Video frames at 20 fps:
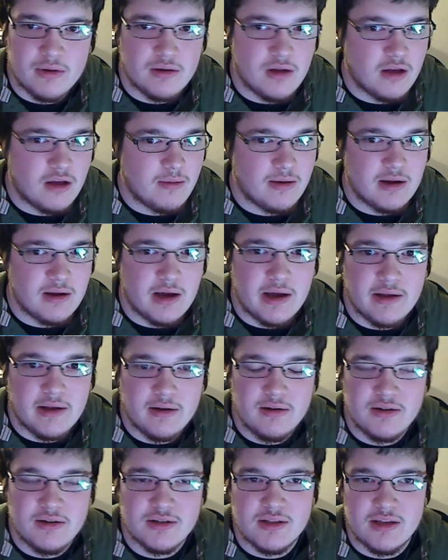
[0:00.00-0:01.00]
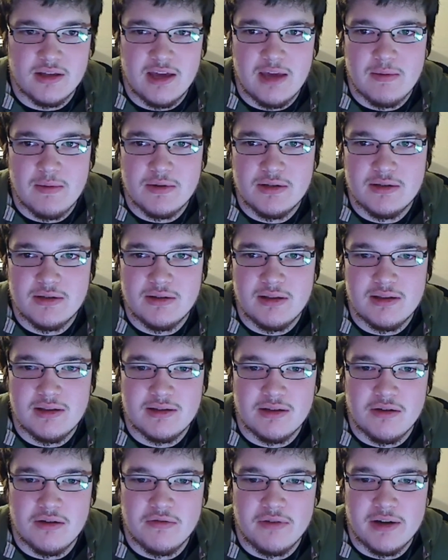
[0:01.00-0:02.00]
oh my god, just the game is
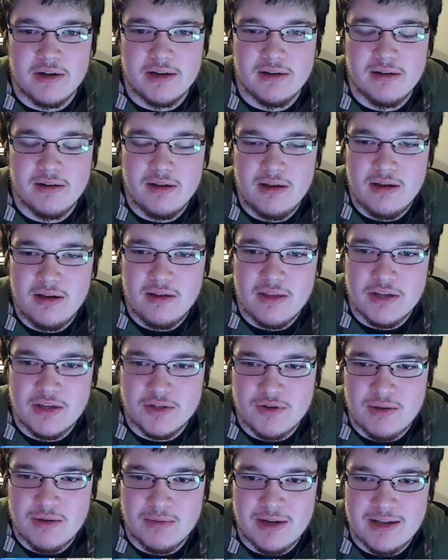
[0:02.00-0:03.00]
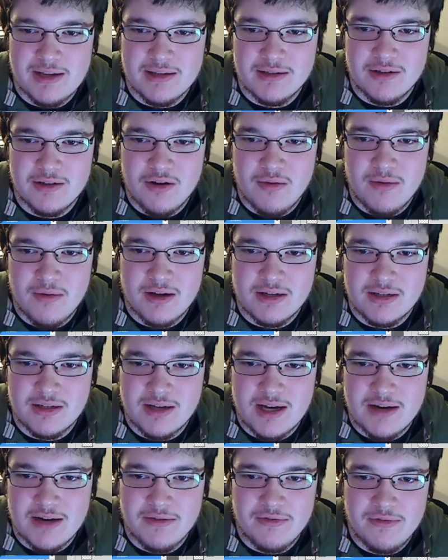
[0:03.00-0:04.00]
so fun. They streamlined so much
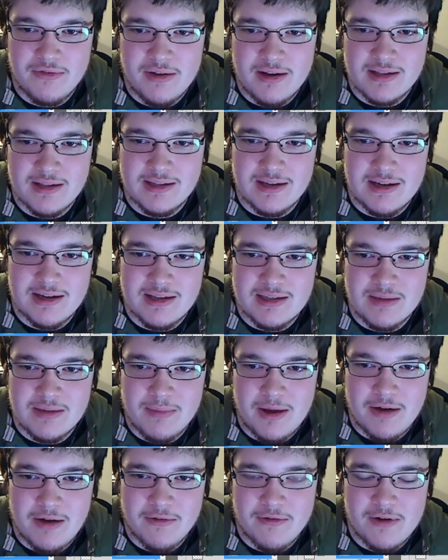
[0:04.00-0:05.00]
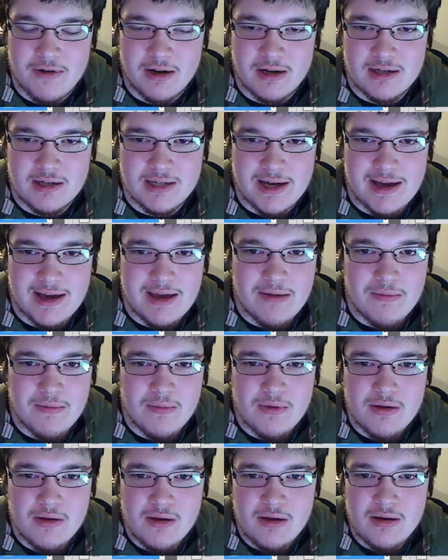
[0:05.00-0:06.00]
stuff, and it's like, it's about freaking
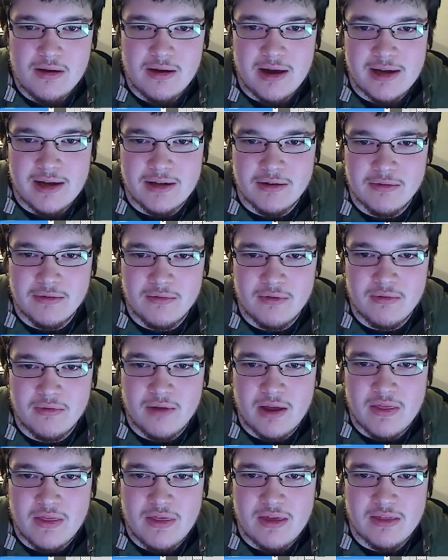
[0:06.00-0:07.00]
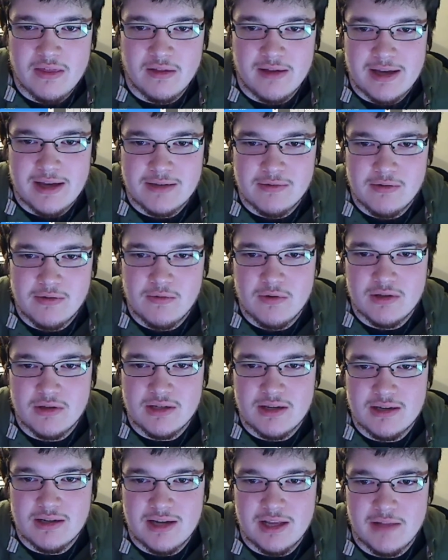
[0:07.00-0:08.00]
time. I think the last one was
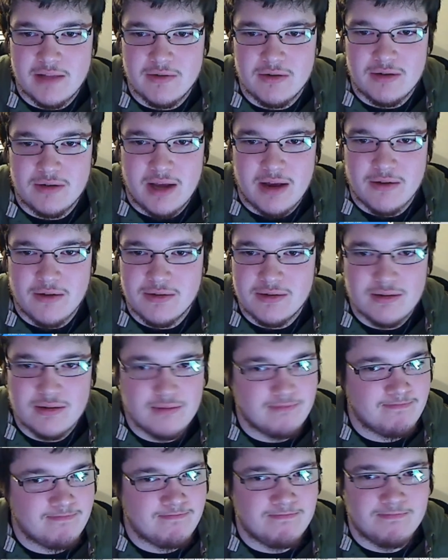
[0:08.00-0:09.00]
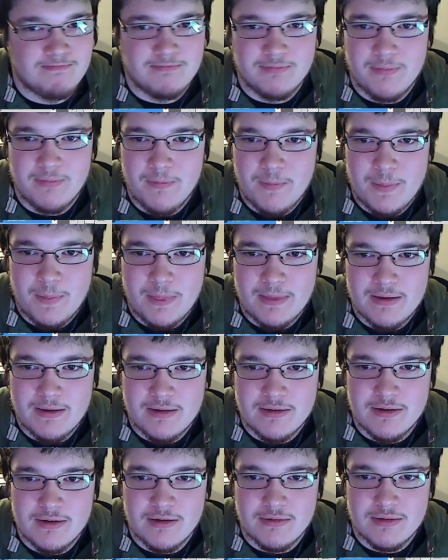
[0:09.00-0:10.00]
A Tale of Two Towns.
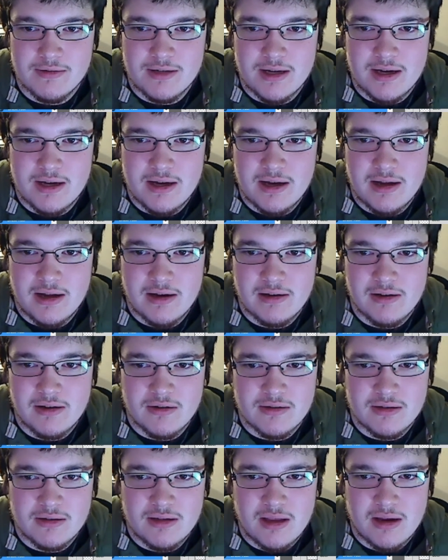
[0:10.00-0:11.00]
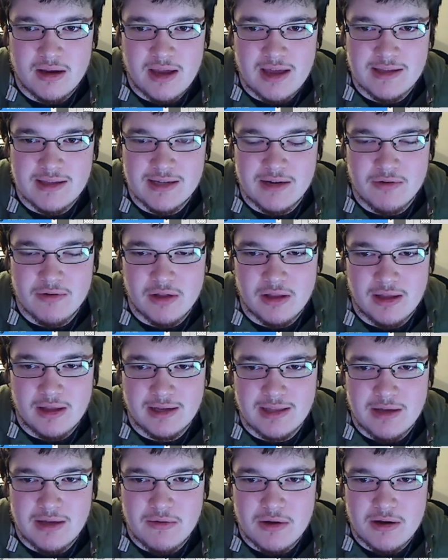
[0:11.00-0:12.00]
Don't say, I can't say I really
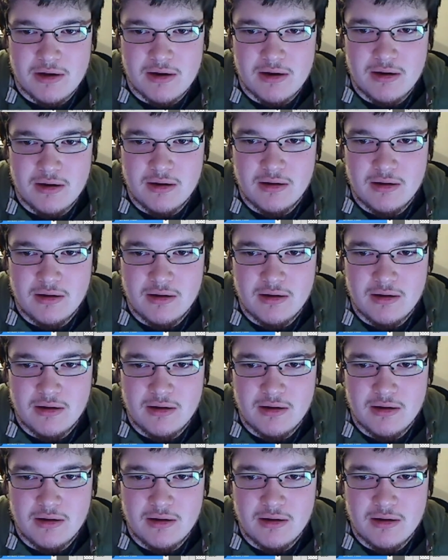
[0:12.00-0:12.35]
like that one.